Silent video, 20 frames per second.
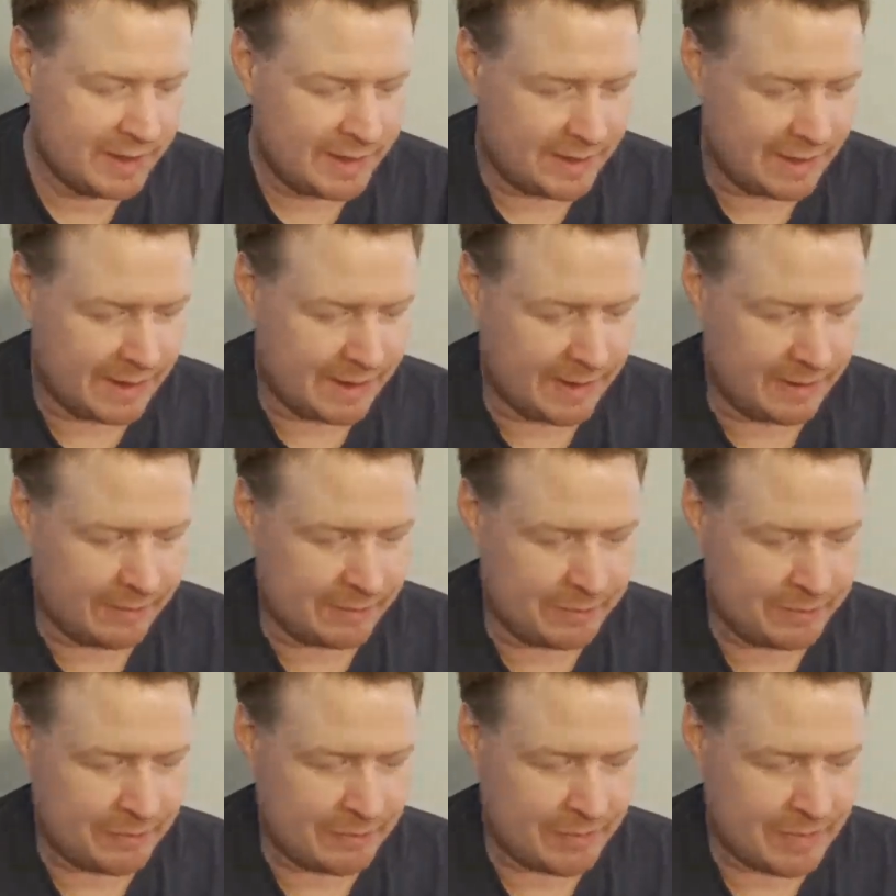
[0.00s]

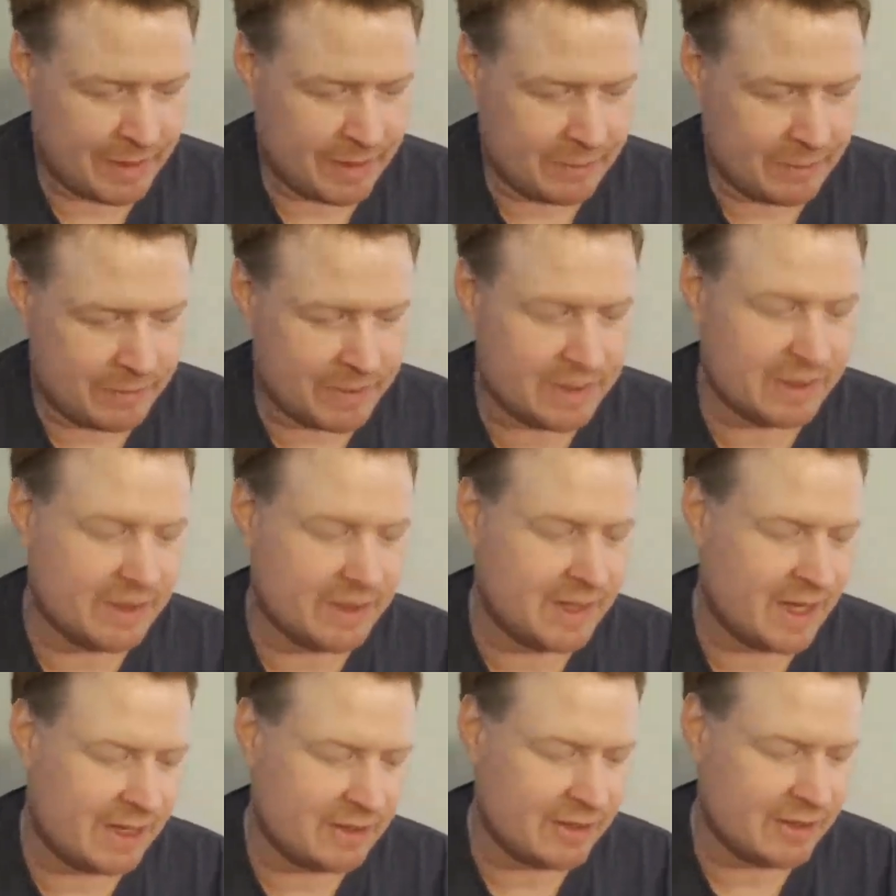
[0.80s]
but didn't
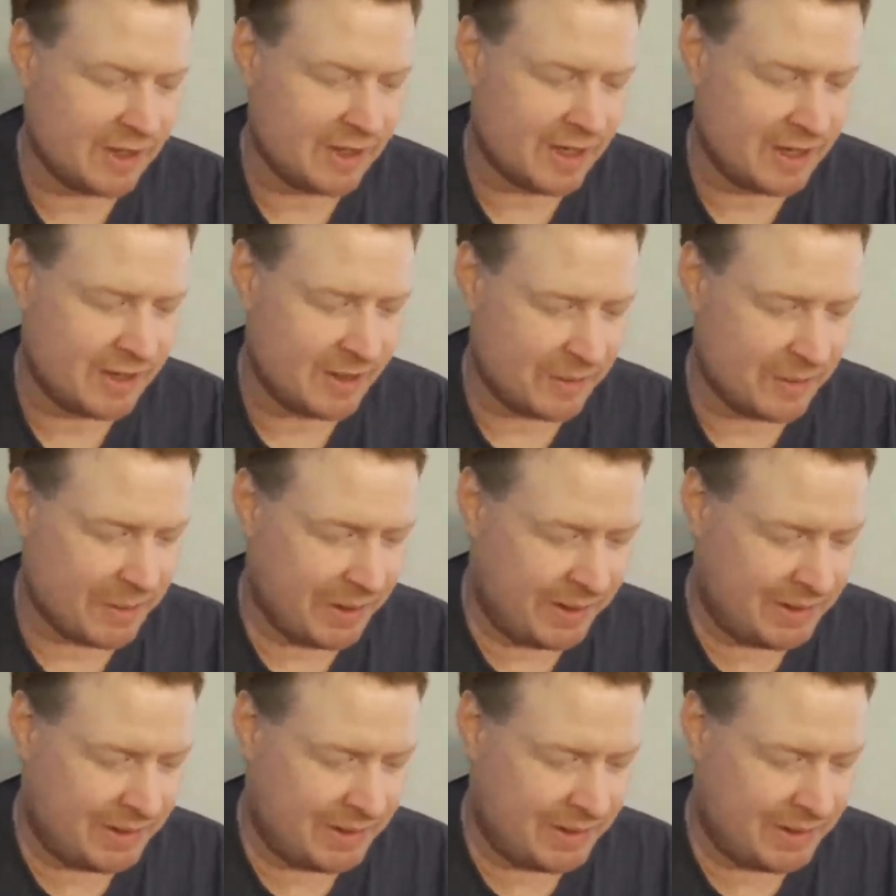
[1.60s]
actually end up